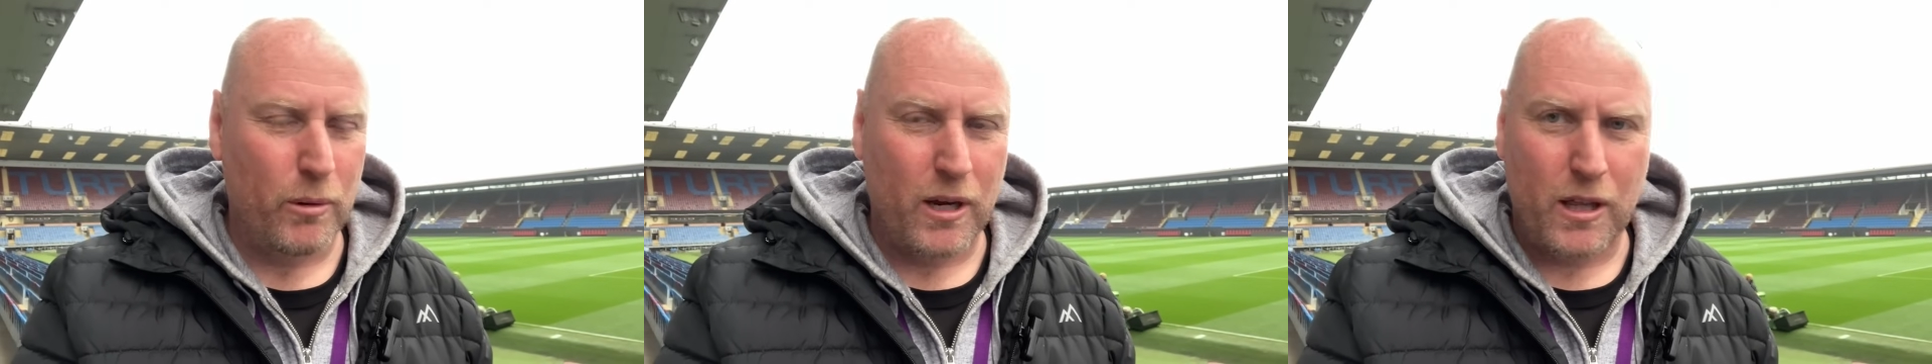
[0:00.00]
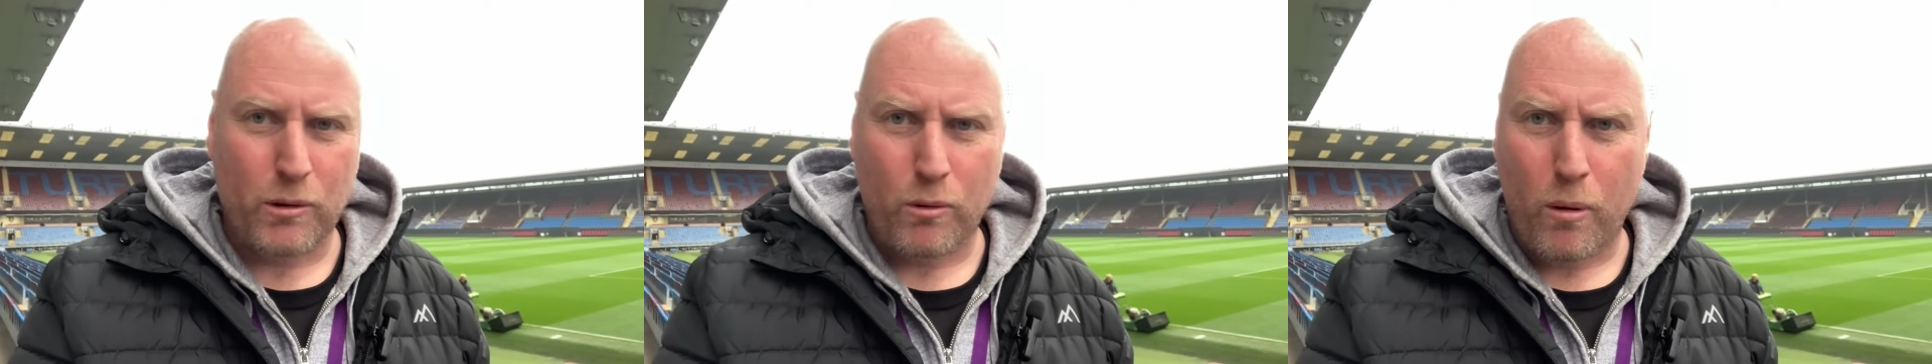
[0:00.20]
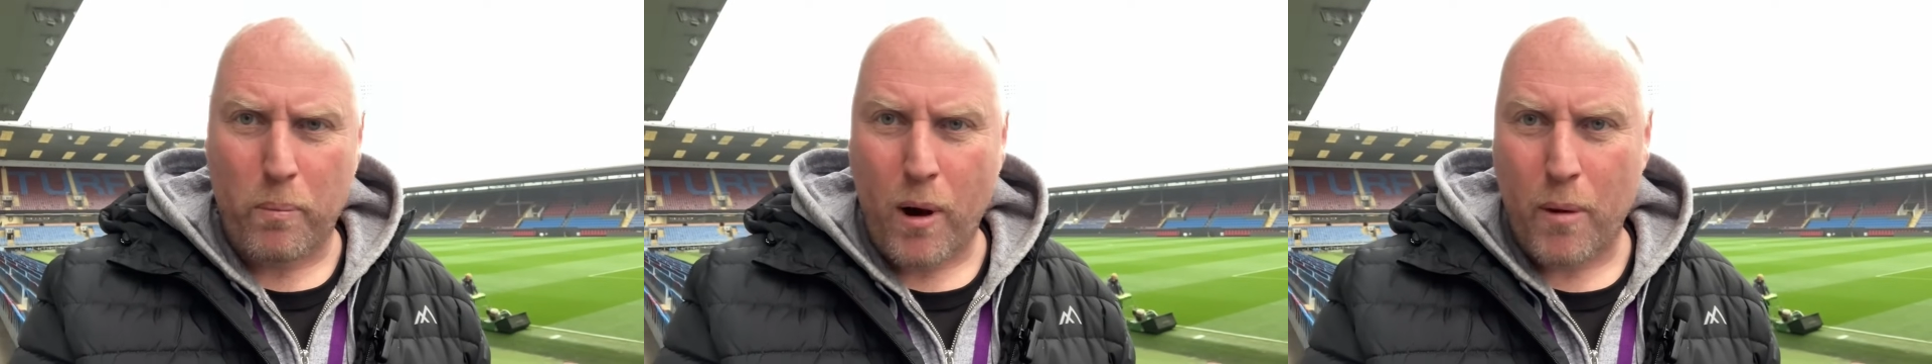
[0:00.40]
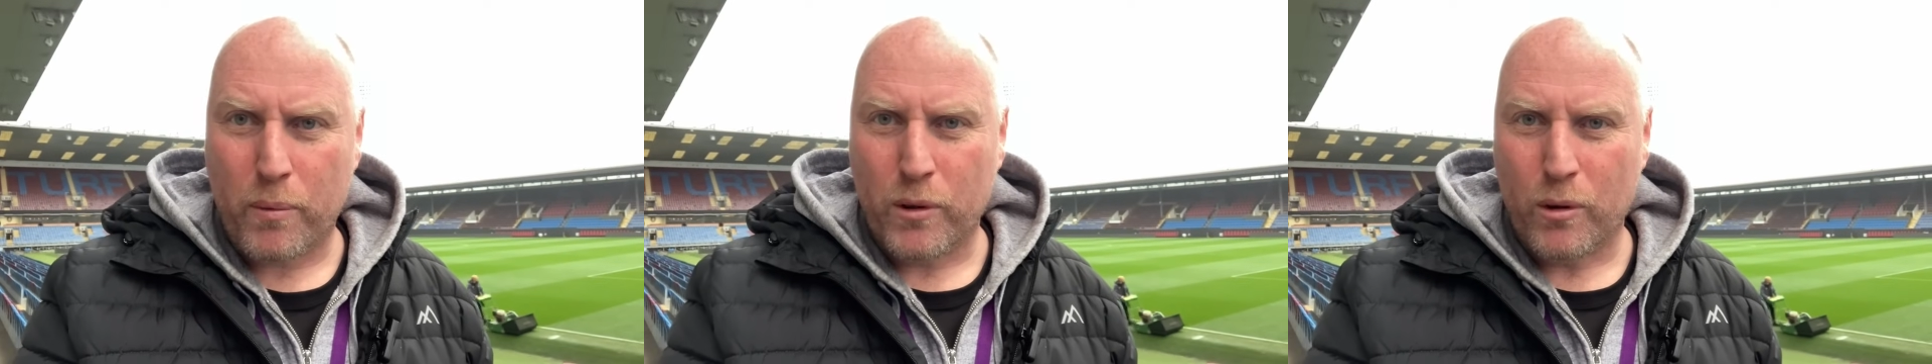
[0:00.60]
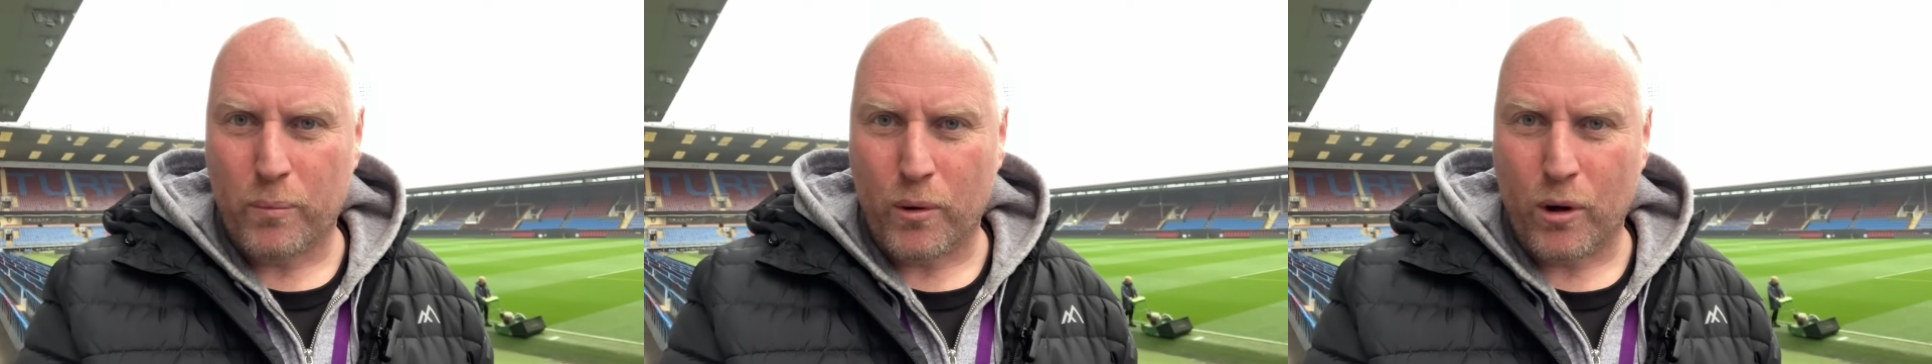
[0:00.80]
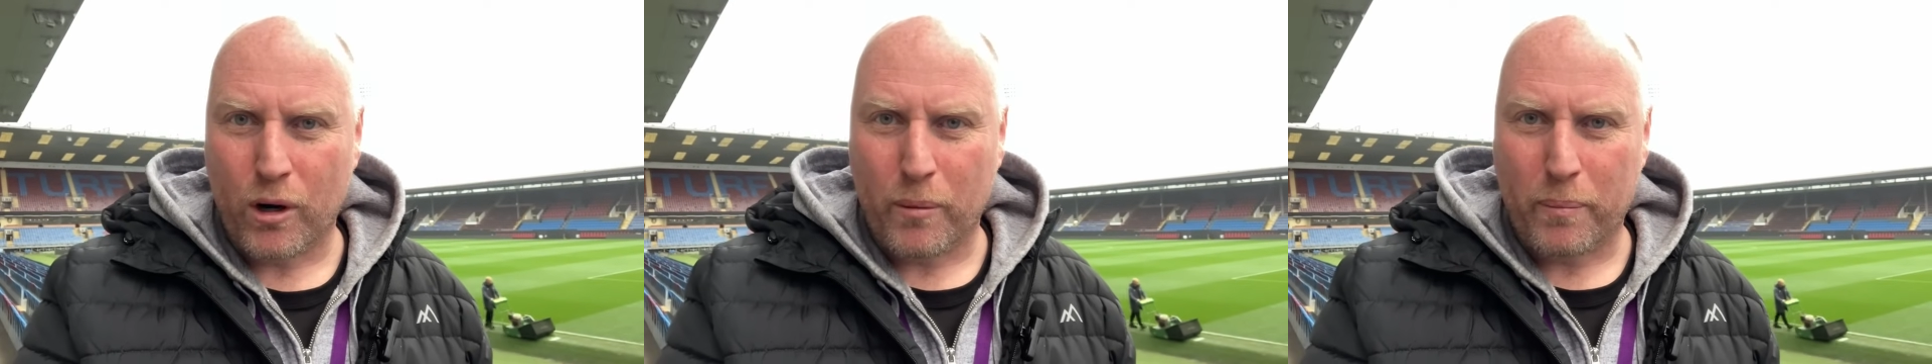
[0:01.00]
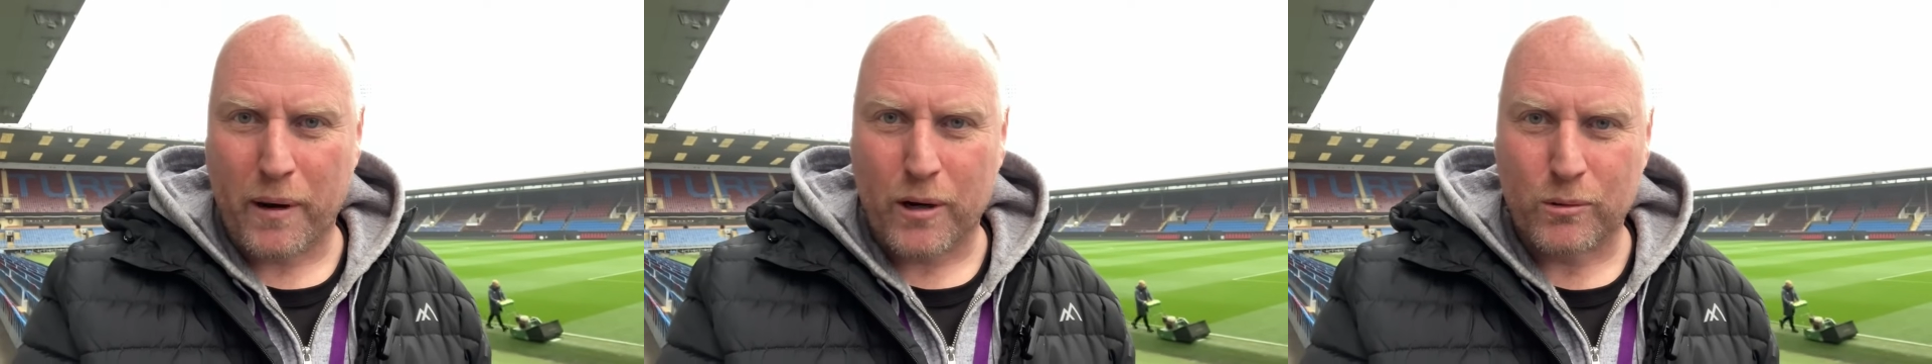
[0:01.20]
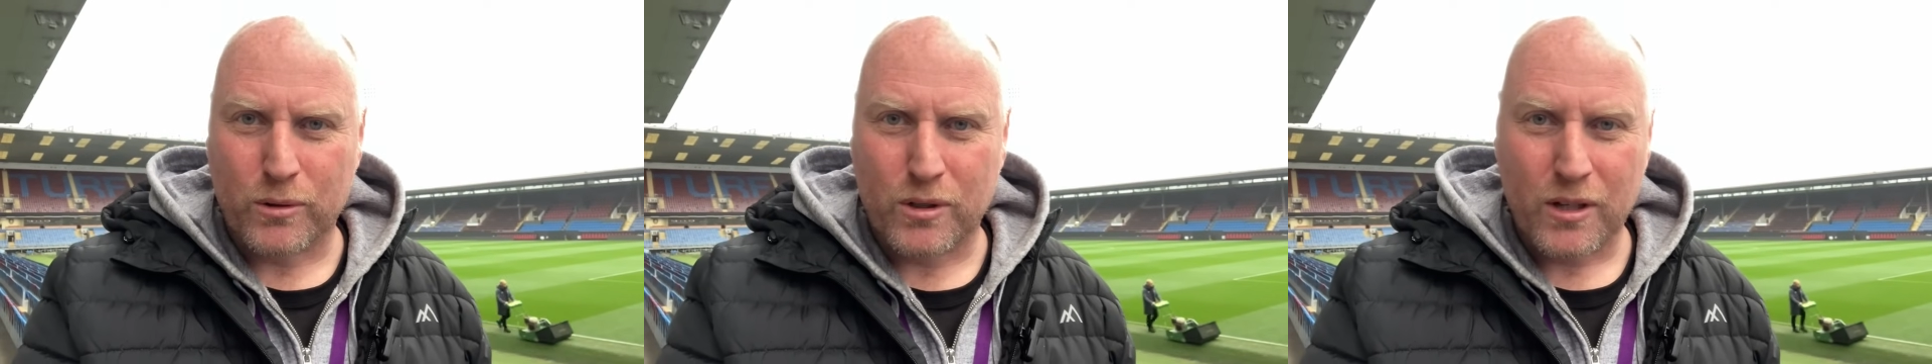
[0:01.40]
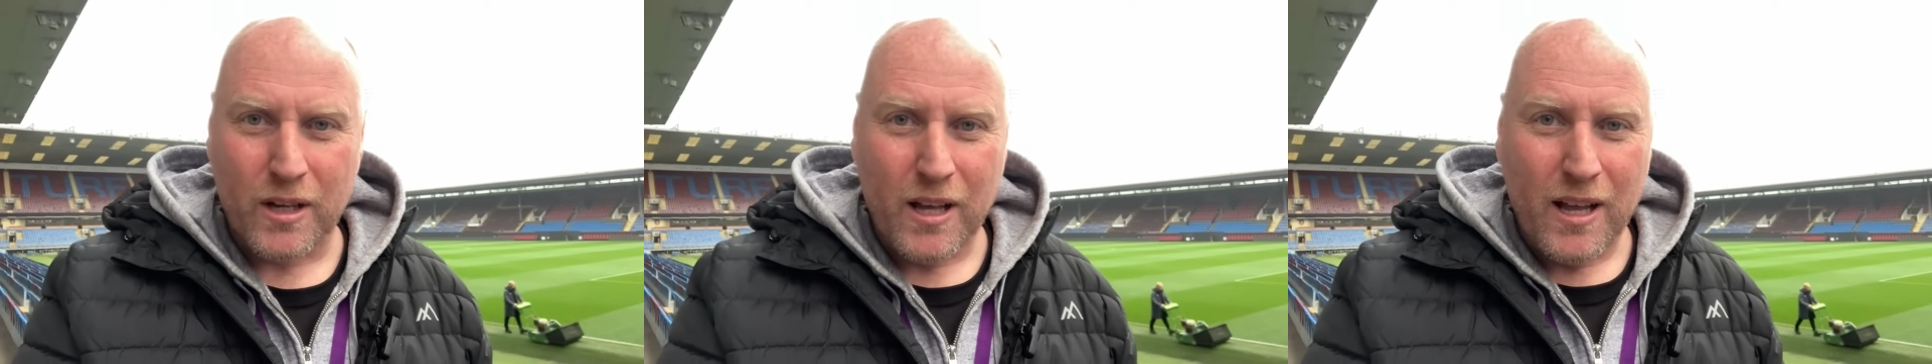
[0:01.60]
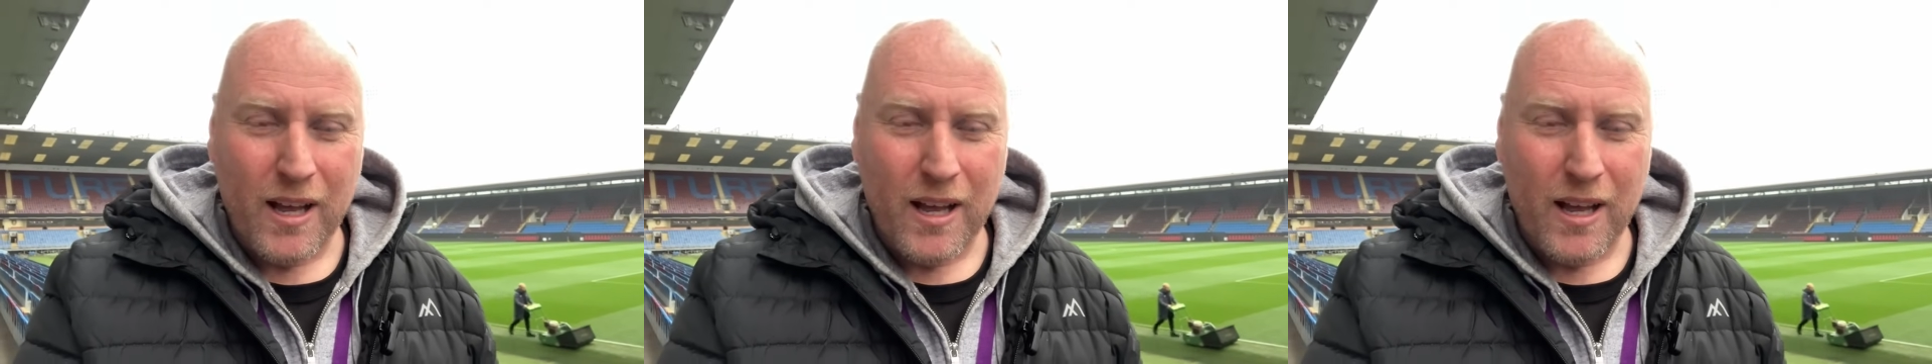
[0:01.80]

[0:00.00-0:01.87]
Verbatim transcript: the way they were popping the ball about.